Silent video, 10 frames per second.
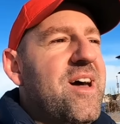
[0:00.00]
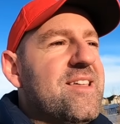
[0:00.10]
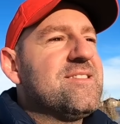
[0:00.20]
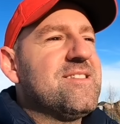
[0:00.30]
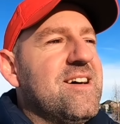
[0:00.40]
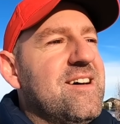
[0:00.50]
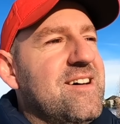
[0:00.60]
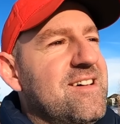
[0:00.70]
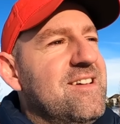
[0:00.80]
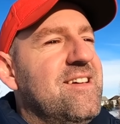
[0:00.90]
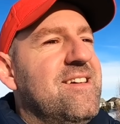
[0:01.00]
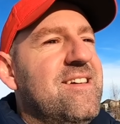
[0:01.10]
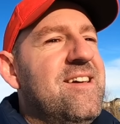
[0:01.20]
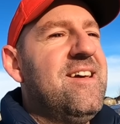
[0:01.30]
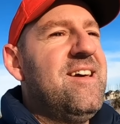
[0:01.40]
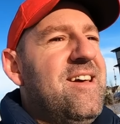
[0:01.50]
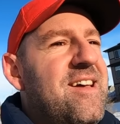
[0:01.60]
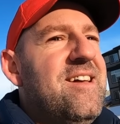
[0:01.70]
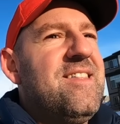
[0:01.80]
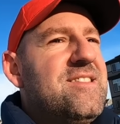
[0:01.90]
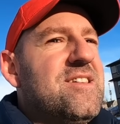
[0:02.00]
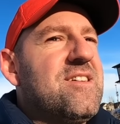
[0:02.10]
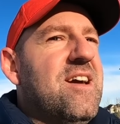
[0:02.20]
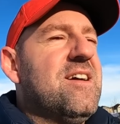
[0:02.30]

that's, uh, that's a,